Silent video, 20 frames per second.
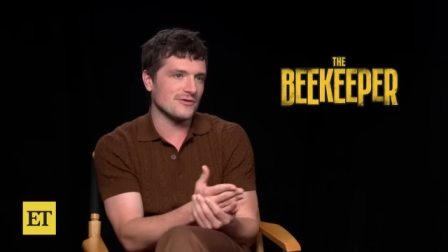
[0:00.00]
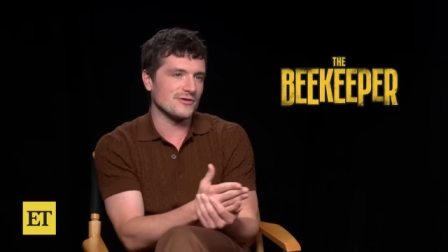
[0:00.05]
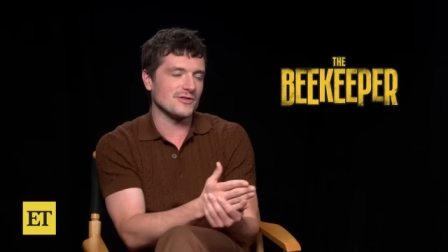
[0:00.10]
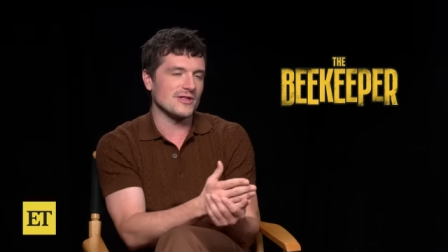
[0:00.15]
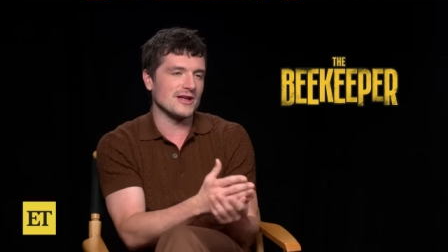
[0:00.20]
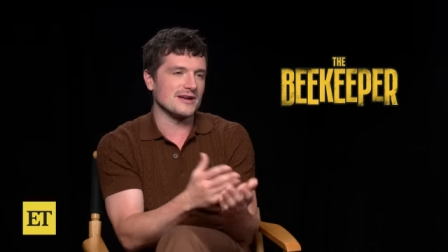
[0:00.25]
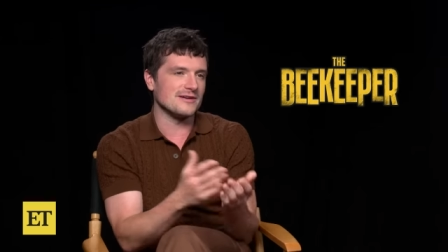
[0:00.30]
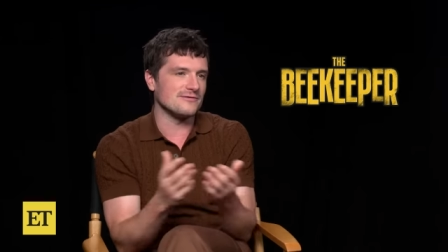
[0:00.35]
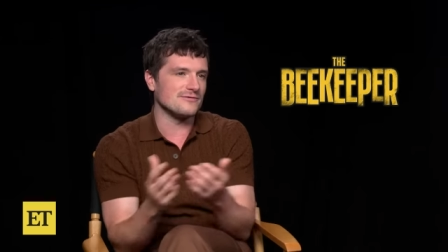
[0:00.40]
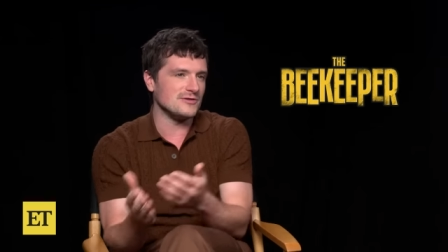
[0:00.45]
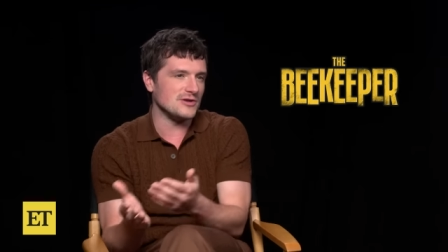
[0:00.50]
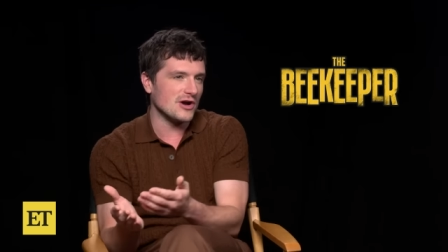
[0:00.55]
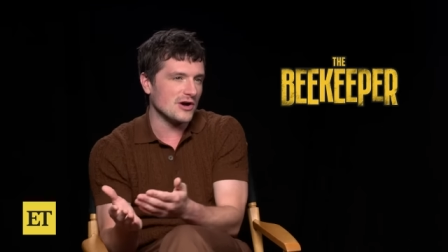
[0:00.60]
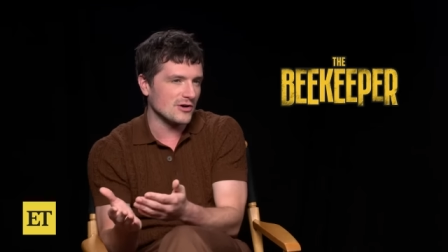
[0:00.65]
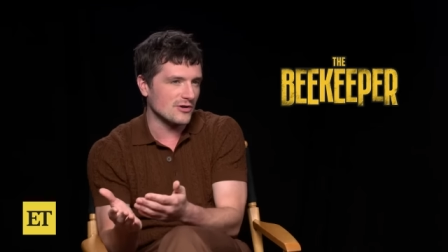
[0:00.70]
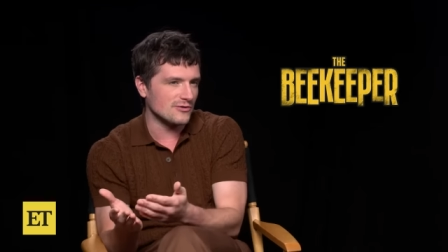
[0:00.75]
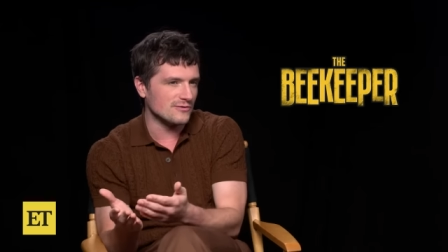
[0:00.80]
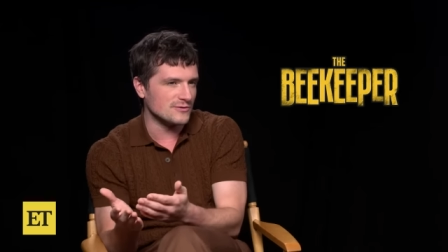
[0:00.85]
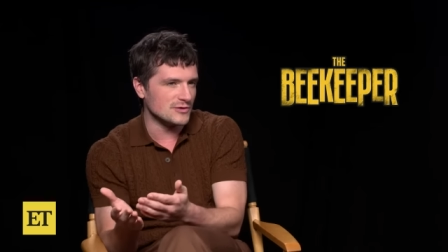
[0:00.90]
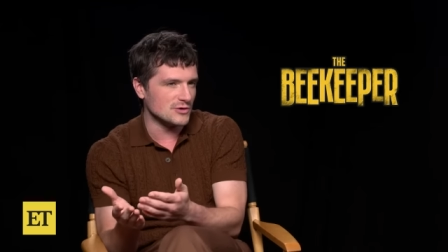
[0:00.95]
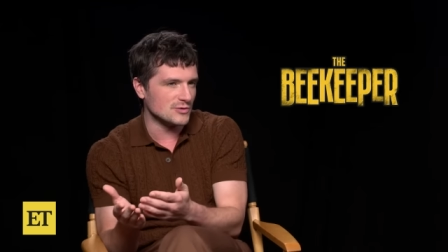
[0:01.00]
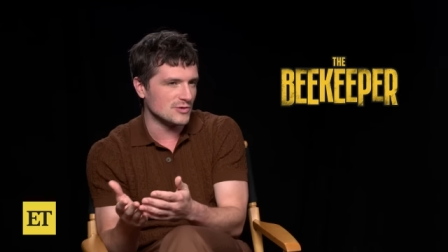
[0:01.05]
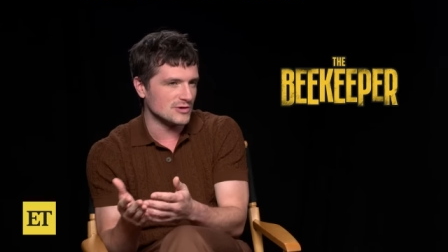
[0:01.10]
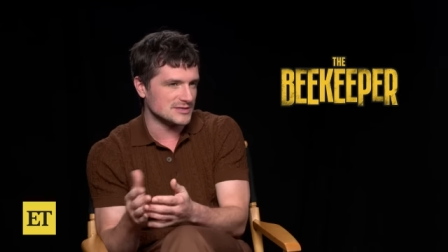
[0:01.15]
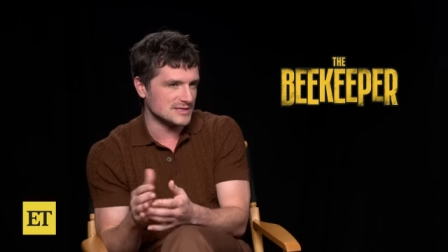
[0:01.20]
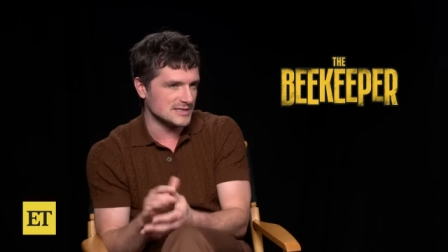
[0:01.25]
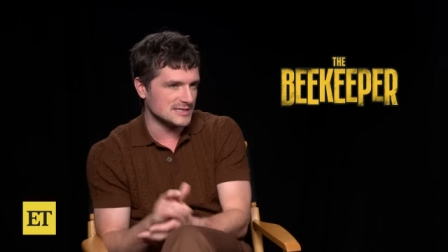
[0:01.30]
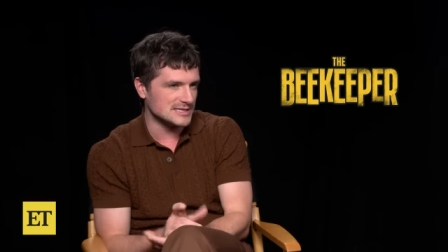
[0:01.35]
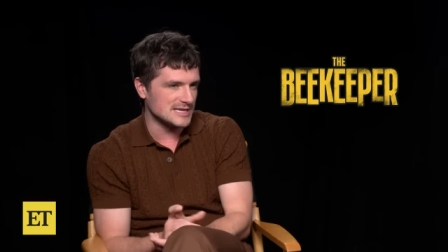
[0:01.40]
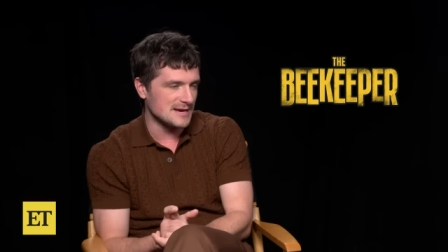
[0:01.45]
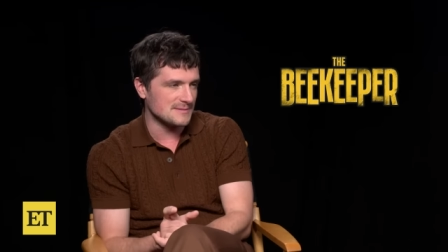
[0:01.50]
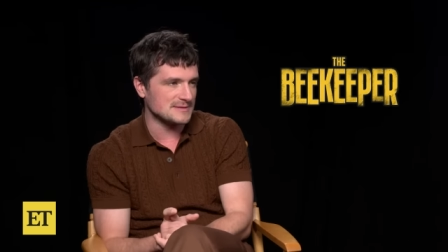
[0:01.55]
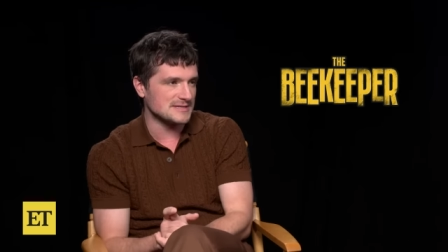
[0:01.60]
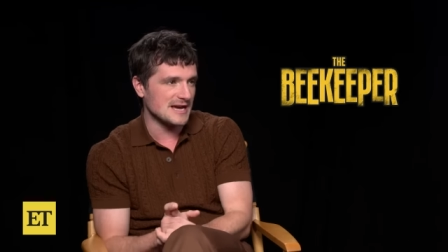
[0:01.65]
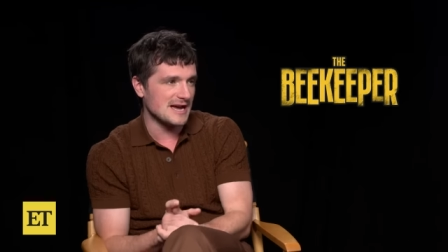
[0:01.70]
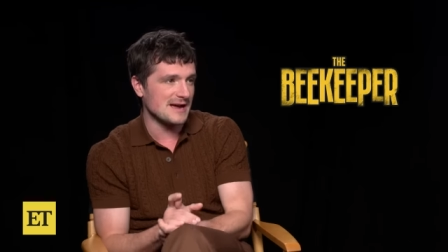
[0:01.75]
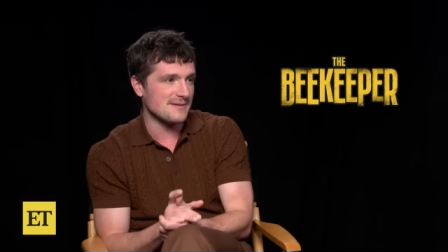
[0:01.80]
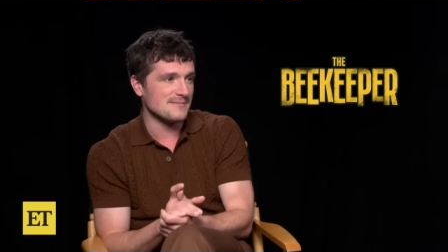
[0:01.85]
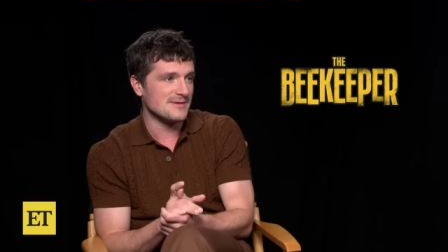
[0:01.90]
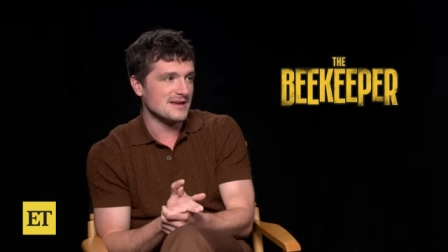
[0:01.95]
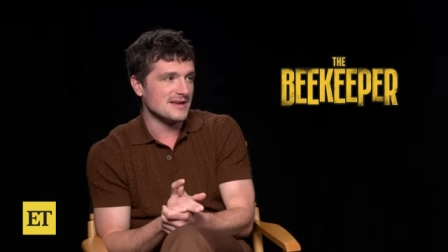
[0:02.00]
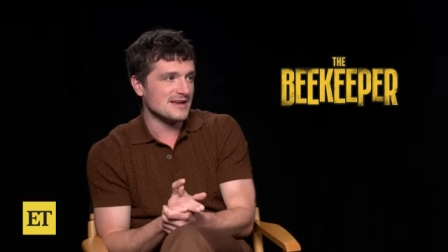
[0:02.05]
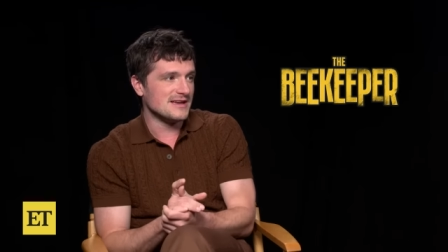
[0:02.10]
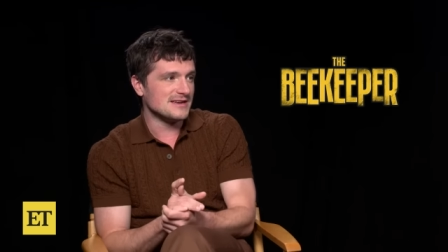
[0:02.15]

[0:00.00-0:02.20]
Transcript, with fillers: for like younger viewers. At the same time,